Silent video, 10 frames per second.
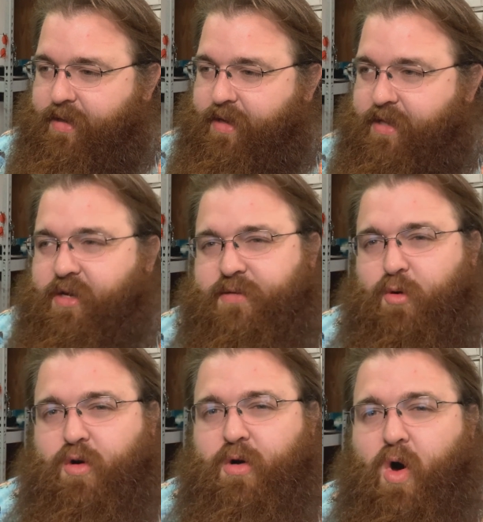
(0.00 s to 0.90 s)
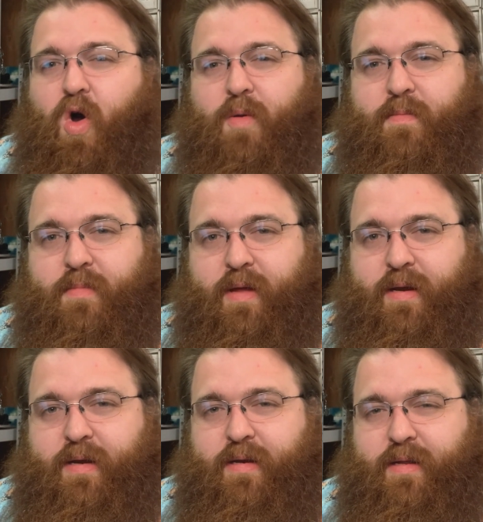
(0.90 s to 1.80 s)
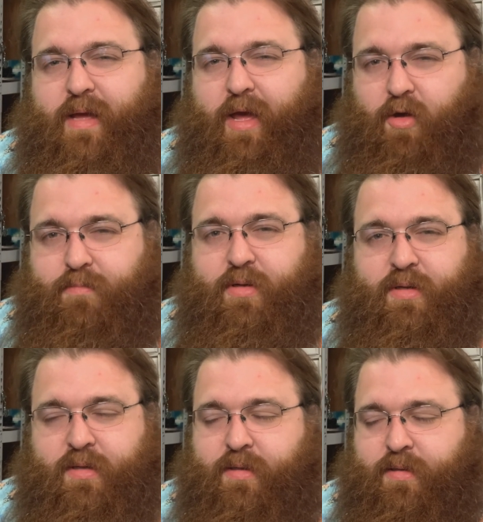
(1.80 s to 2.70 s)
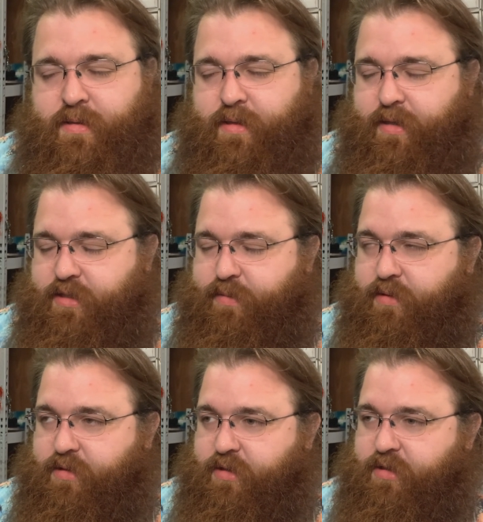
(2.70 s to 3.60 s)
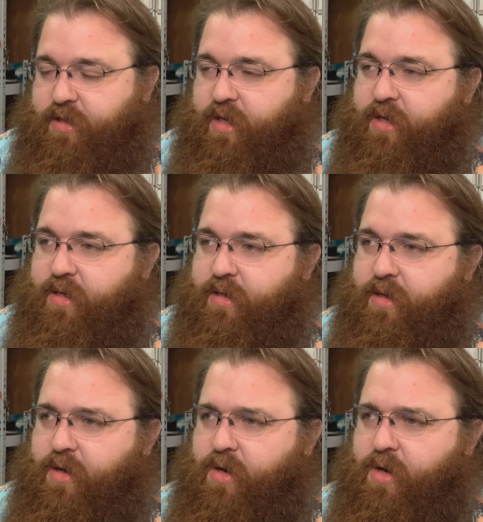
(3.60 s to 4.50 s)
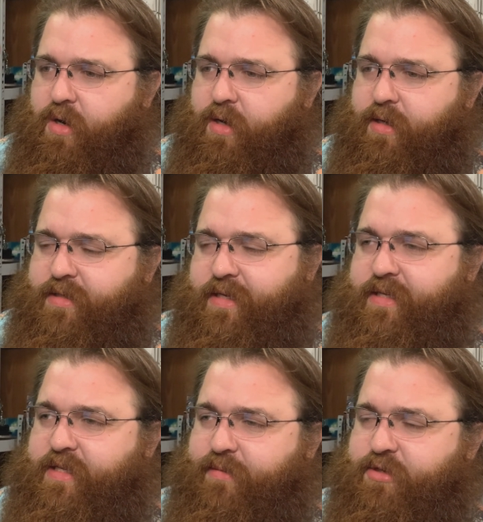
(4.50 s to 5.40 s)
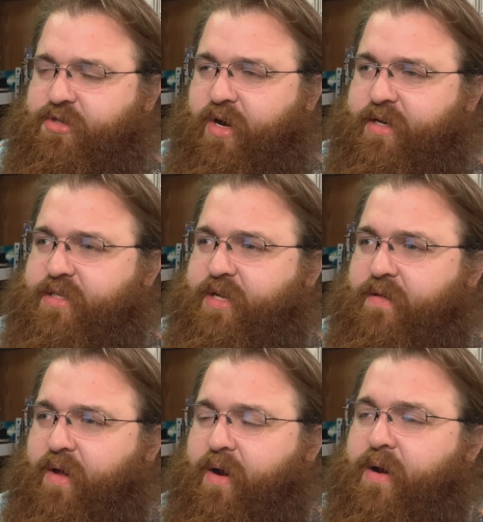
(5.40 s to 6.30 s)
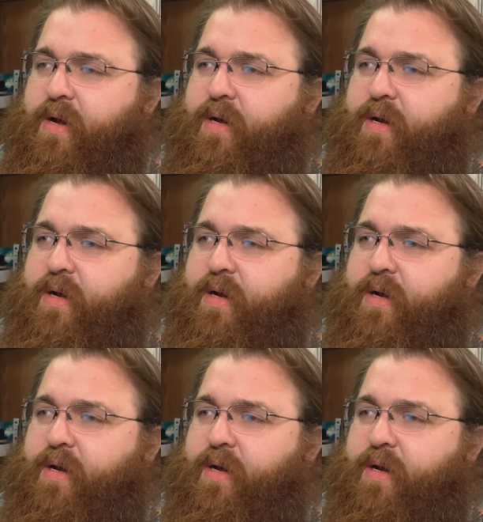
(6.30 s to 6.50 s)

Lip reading: it does more harm than help, I suppose is the sentence I was trying to say there.